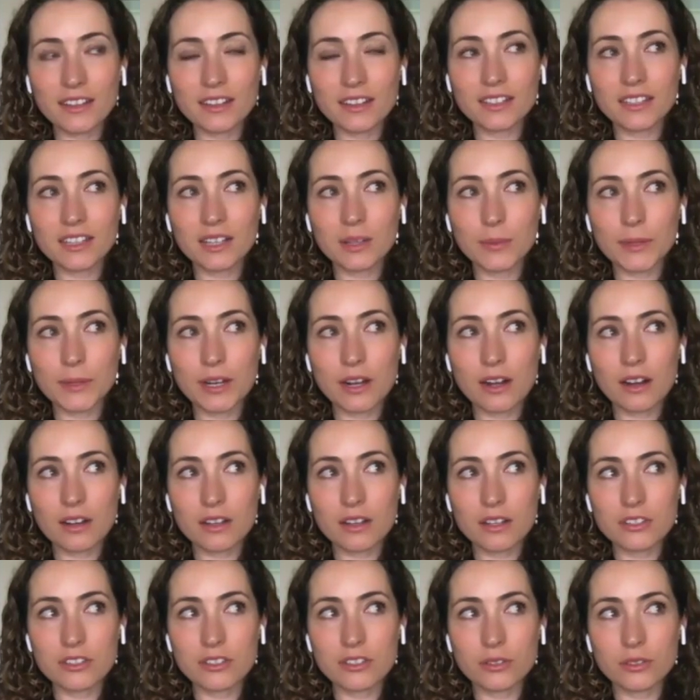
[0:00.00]
a little bit
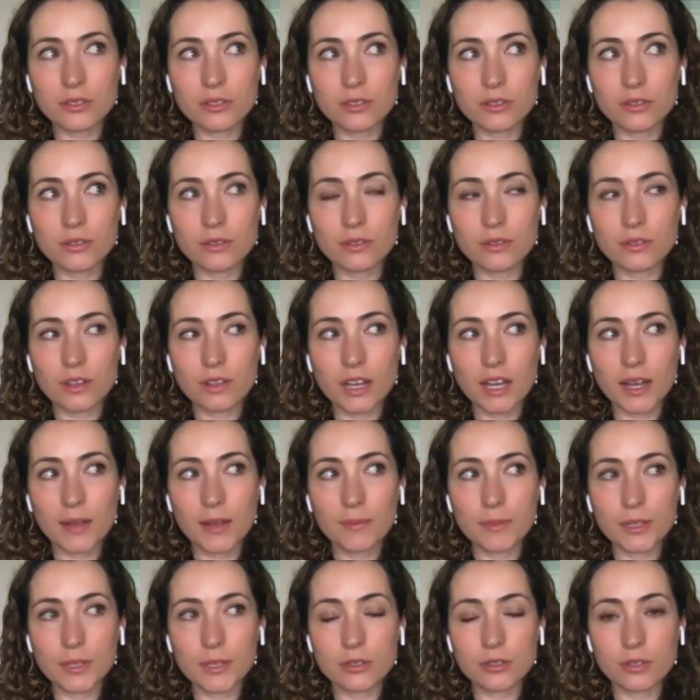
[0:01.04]
hard to
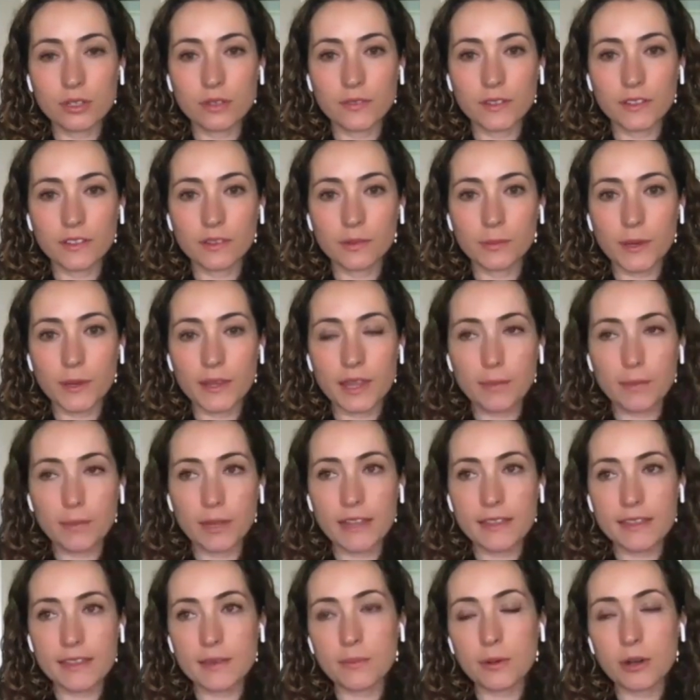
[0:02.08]
um, be too convinced by them. And
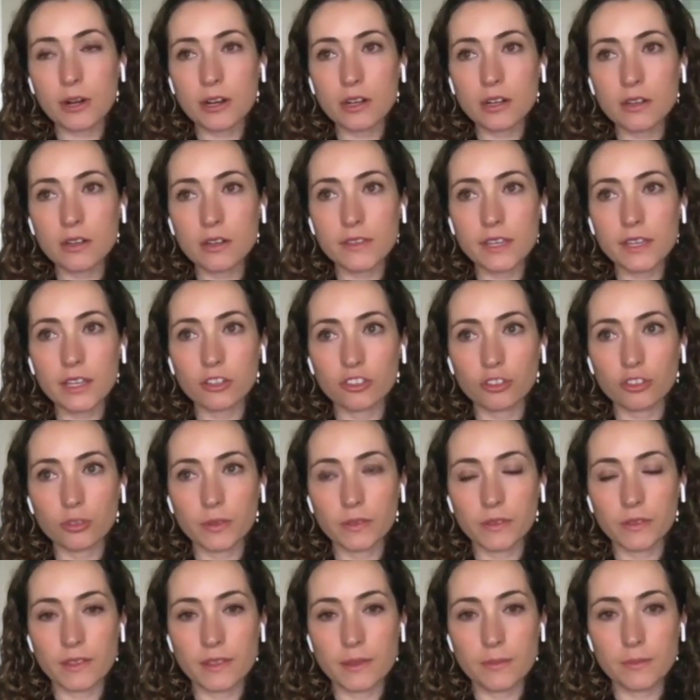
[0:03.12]
I think part of the issue
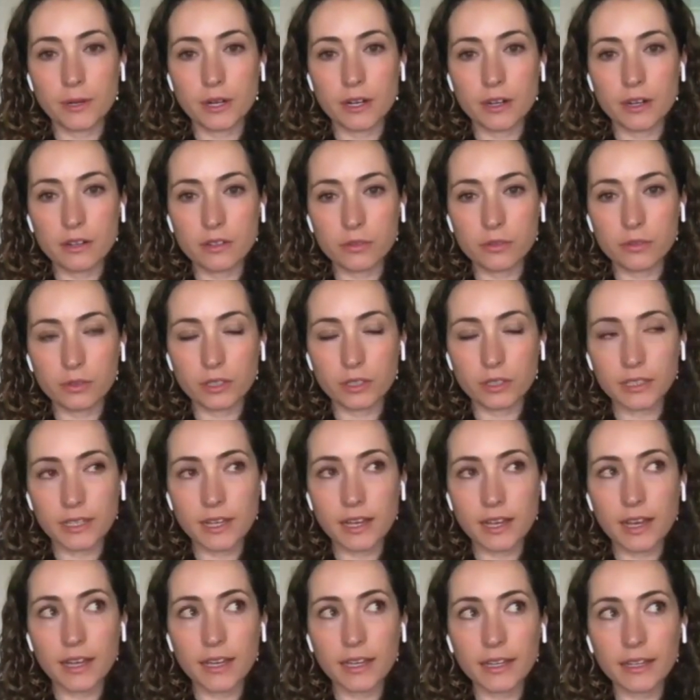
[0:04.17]
is that the bar is really
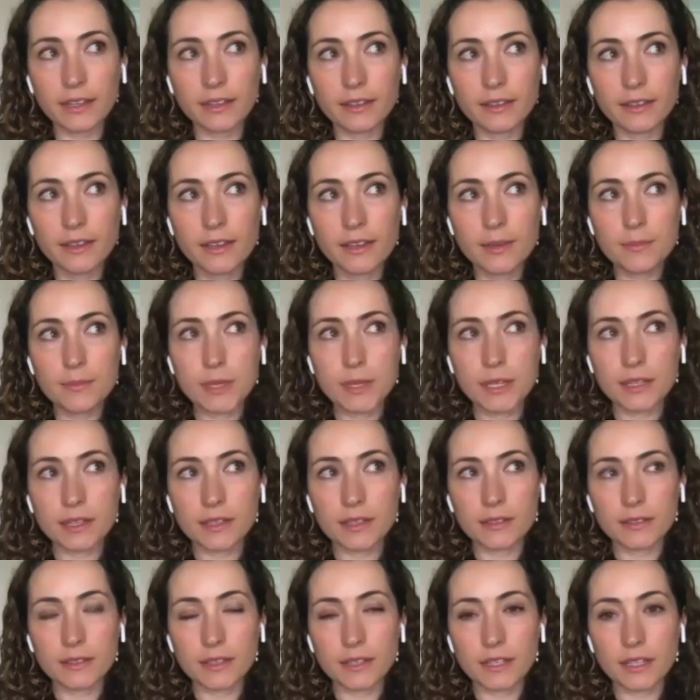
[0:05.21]
high
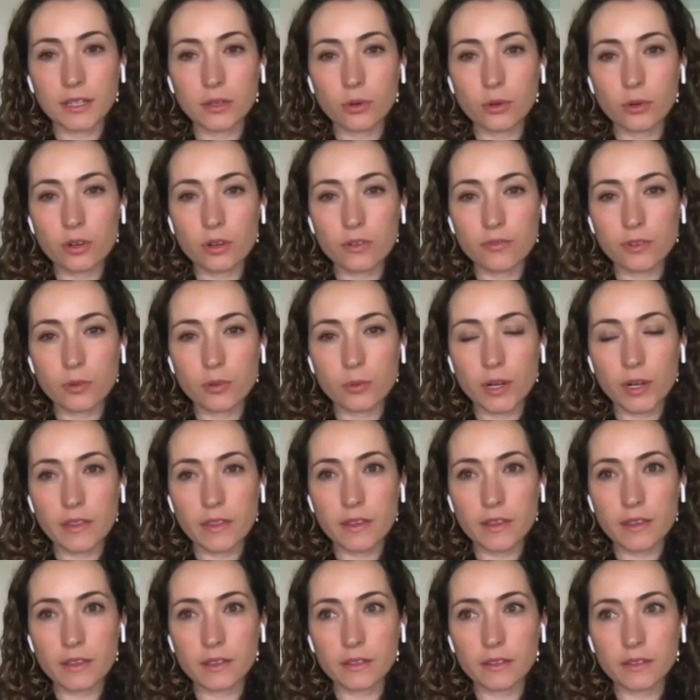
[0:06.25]
because like in order for one of
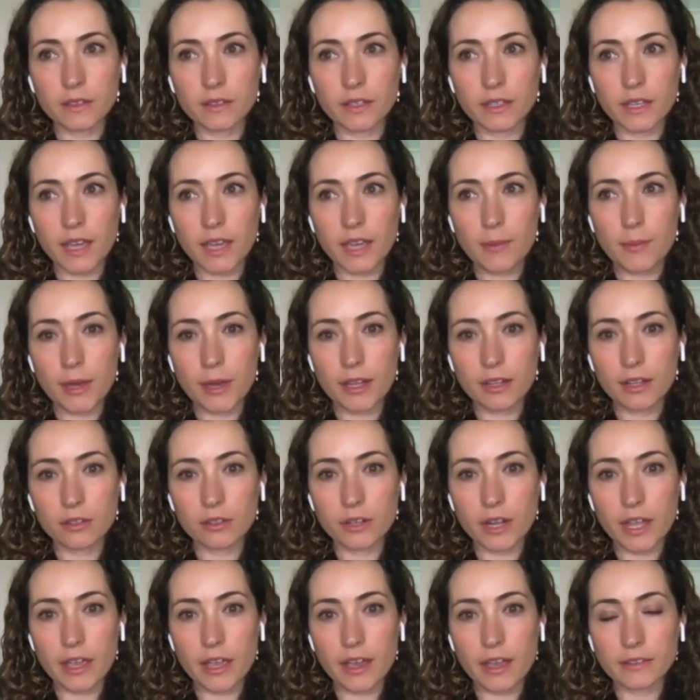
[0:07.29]
these like ml
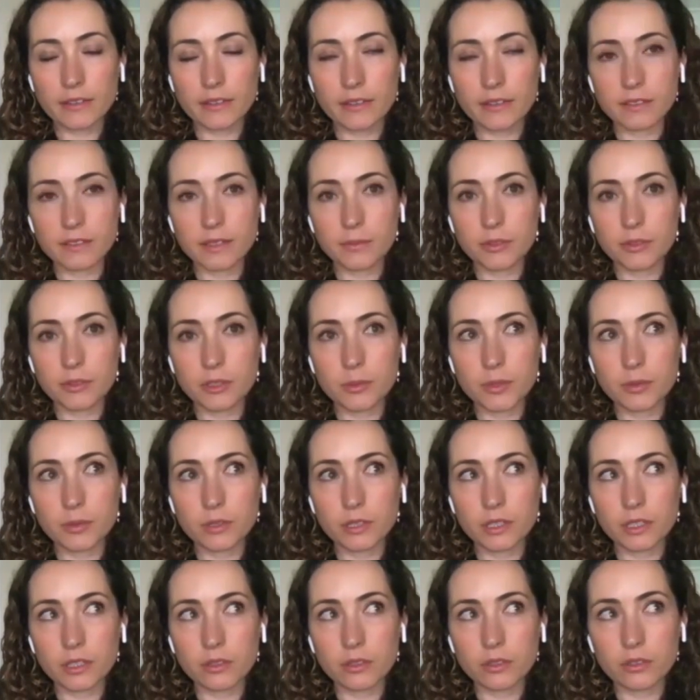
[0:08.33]
or ai systems to be
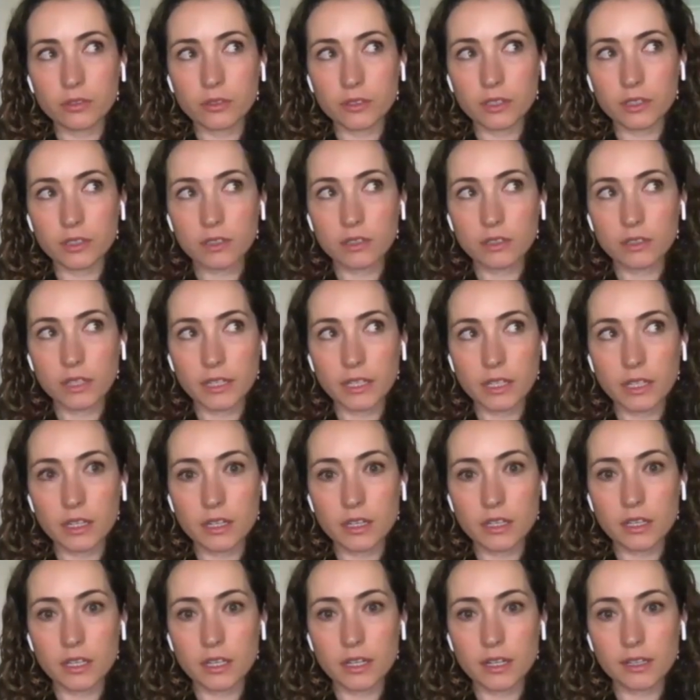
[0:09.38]
really useful like in a,
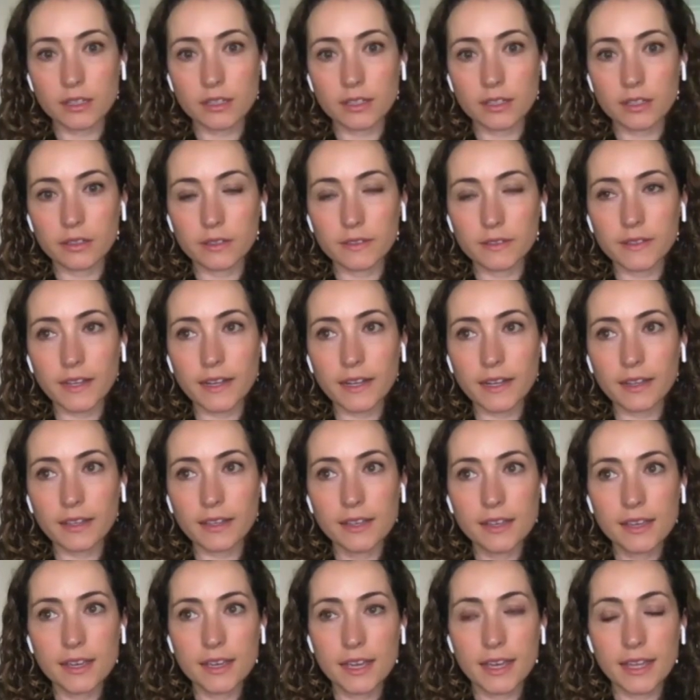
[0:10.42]
in a clinical setting
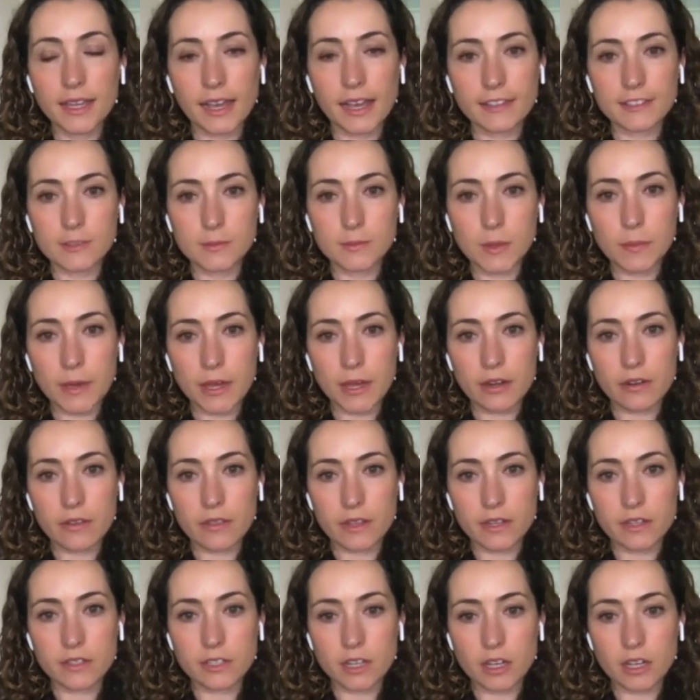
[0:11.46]
it has to be better
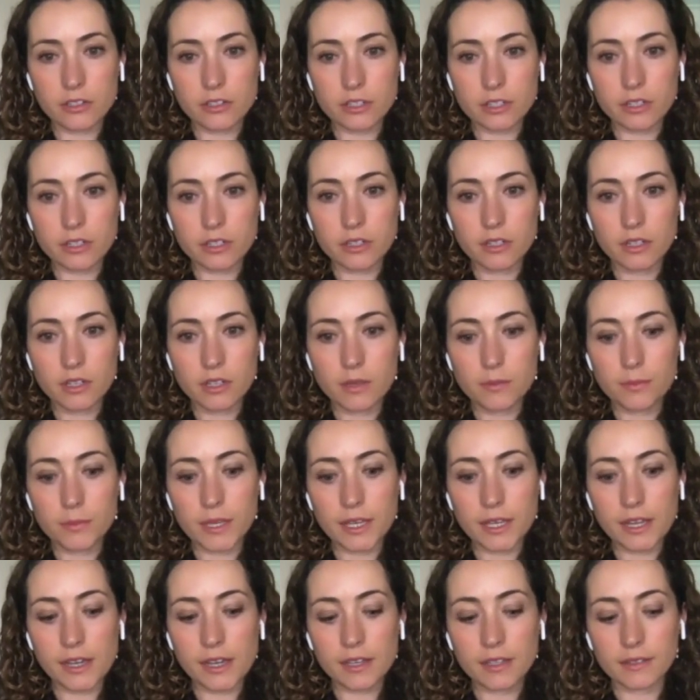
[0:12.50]
than a doctor
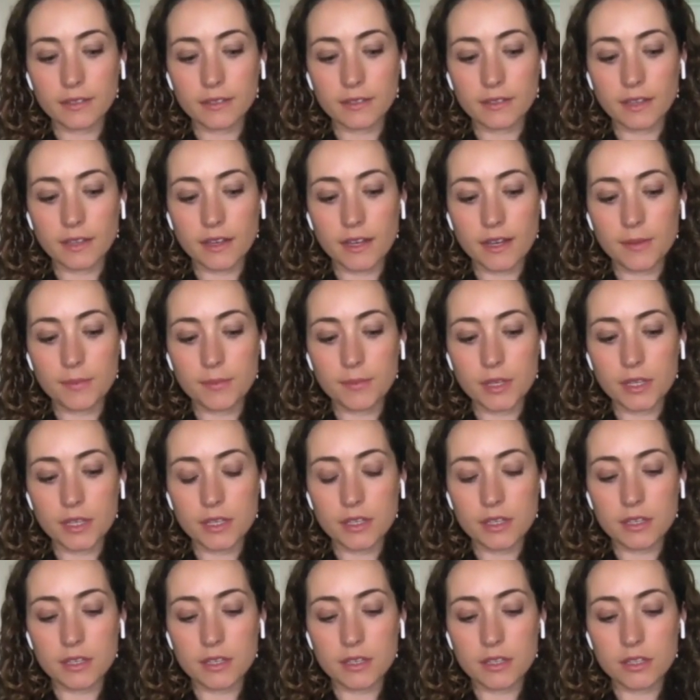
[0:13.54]
because um,
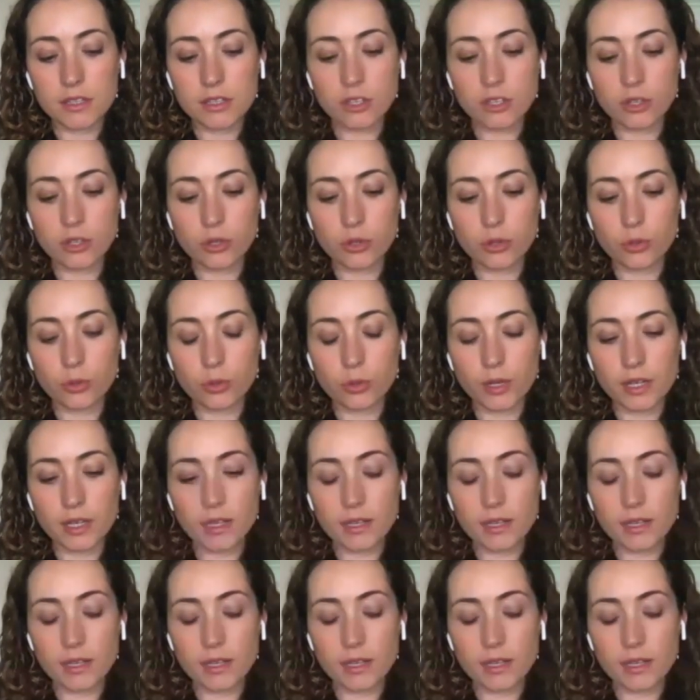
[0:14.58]
you